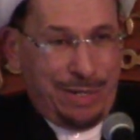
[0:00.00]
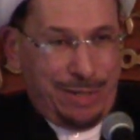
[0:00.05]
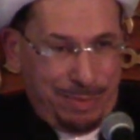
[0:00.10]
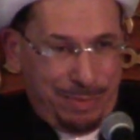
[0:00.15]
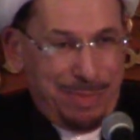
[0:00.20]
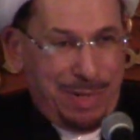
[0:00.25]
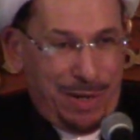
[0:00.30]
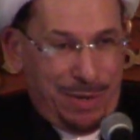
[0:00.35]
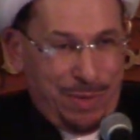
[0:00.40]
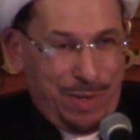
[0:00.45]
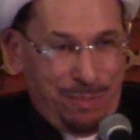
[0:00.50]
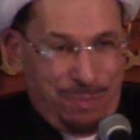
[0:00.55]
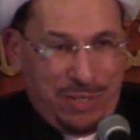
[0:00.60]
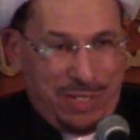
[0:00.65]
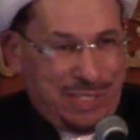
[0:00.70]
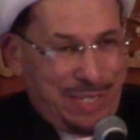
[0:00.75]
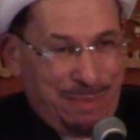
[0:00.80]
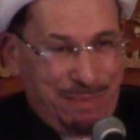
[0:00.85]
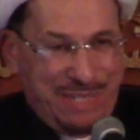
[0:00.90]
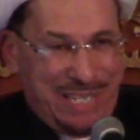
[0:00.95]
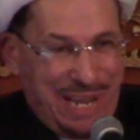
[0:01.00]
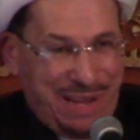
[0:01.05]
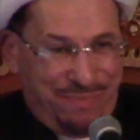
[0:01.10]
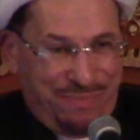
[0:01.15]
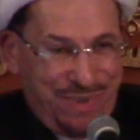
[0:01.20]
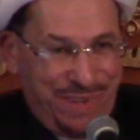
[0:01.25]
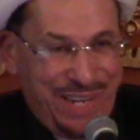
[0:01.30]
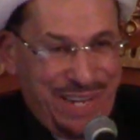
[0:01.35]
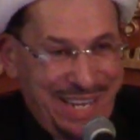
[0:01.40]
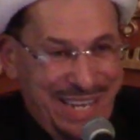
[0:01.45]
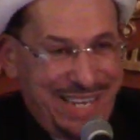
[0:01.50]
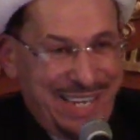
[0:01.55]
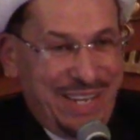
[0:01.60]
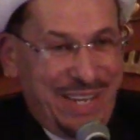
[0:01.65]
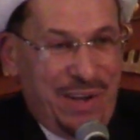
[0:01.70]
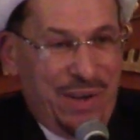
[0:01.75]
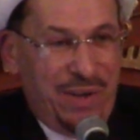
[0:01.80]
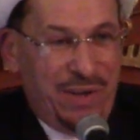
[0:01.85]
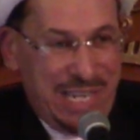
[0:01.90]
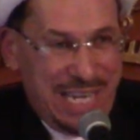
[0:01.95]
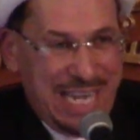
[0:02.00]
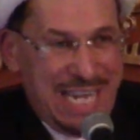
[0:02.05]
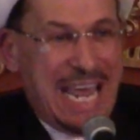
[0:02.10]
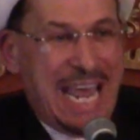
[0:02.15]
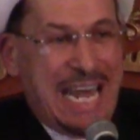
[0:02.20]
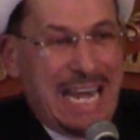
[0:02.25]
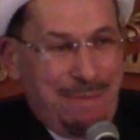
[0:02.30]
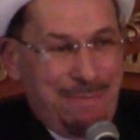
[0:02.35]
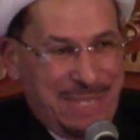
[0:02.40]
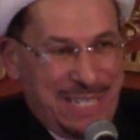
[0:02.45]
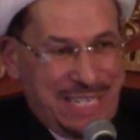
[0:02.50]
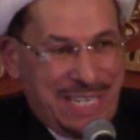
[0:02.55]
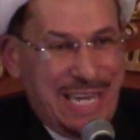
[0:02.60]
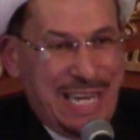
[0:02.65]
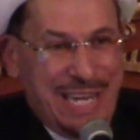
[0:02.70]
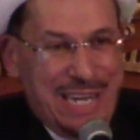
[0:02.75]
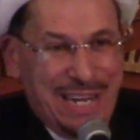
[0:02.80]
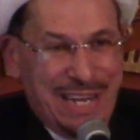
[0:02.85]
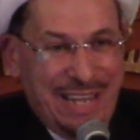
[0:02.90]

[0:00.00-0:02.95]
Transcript: Now the Muslims have, unanimously